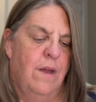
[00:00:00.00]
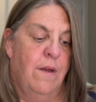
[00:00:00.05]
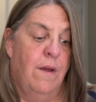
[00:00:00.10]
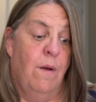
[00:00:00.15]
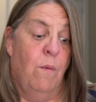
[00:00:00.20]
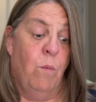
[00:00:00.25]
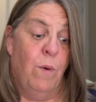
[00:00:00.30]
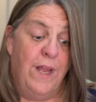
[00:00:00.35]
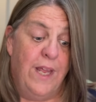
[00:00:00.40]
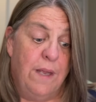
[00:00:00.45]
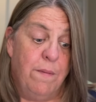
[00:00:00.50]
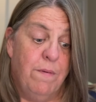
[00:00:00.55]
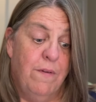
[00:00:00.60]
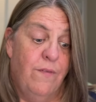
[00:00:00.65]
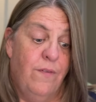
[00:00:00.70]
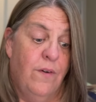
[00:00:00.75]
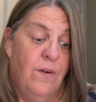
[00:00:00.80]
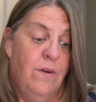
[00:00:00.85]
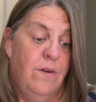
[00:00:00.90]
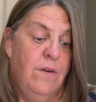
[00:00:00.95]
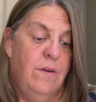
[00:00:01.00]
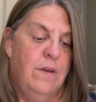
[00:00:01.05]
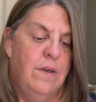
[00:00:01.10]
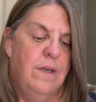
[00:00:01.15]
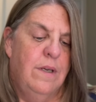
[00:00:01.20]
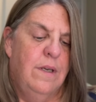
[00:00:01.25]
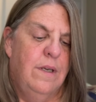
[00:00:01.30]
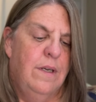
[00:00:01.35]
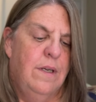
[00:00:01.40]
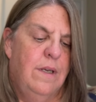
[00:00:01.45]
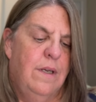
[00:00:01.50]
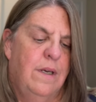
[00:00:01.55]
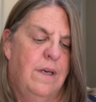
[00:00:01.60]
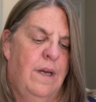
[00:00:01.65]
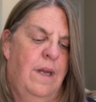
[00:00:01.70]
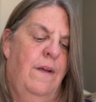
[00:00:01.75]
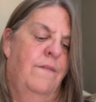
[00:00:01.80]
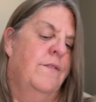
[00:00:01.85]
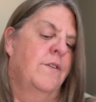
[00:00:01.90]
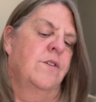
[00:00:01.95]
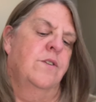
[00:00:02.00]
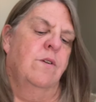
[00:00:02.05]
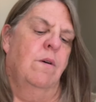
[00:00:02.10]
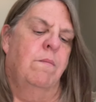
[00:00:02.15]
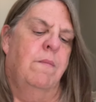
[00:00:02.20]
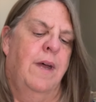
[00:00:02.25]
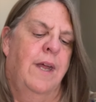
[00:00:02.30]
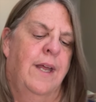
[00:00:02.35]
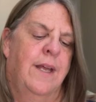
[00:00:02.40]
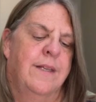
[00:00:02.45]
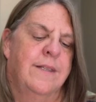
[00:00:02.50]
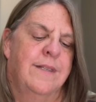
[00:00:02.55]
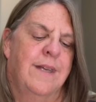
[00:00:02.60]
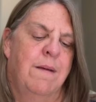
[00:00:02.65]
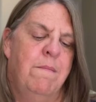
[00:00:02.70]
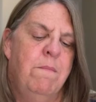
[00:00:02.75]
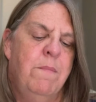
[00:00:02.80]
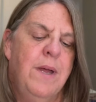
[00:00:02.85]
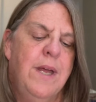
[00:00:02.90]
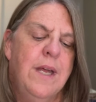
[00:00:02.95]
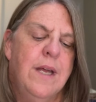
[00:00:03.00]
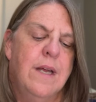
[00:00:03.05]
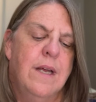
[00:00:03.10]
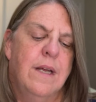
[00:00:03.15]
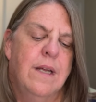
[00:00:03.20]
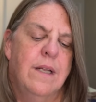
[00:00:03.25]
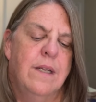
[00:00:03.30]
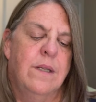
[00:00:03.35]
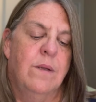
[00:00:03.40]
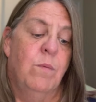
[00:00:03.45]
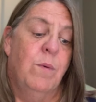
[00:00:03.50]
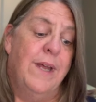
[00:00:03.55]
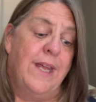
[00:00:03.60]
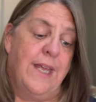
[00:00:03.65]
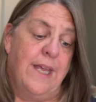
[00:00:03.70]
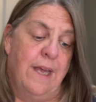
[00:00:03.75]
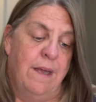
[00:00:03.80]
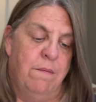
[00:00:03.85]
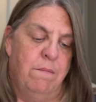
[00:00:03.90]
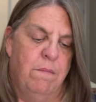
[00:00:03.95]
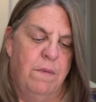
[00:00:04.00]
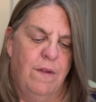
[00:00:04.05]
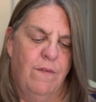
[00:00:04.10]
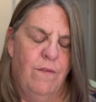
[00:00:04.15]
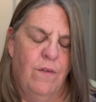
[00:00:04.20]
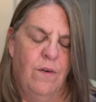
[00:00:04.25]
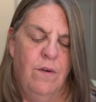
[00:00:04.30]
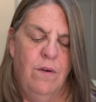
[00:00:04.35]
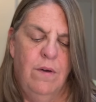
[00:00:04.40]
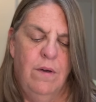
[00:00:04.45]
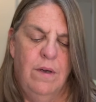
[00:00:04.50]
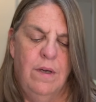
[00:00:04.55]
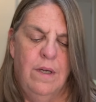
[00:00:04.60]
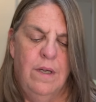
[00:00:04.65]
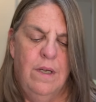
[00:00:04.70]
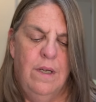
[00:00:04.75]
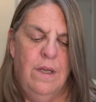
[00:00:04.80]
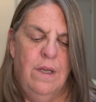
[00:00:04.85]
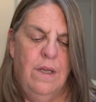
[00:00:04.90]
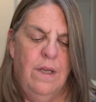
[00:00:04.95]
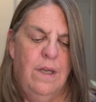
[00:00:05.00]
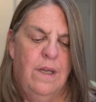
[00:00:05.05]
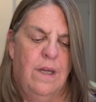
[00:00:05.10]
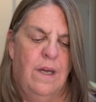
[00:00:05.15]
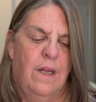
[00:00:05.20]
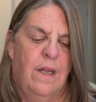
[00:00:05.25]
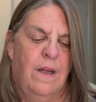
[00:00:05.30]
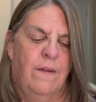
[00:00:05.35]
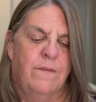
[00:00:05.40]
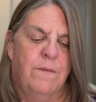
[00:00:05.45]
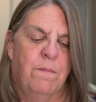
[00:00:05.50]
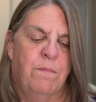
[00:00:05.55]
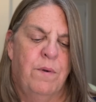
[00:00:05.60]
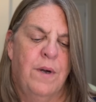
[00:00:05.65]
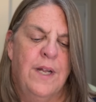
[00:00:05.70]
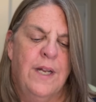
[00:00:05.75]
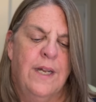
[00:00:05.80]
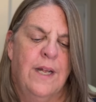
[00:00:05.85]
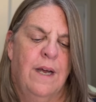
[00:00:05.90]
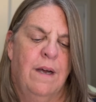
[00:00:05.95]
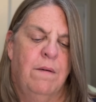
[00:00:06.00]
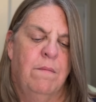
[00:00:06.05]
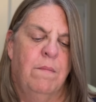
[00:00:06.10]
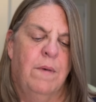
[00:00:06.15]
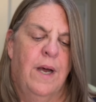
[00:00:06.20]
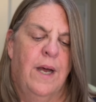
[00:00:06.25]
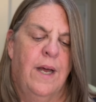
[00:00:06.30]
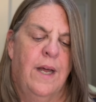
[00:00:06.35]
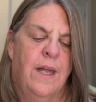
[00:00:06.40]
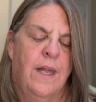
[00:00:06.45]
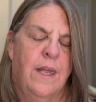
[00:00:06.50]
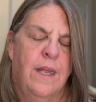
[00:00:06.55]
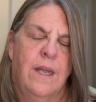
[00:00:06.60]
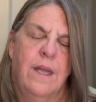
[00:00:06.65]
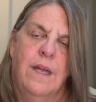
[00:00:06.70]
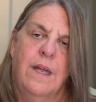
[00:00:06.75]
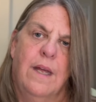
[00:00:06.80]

a week before. I have to stop my Ozempic the weekend before. I have to bring down my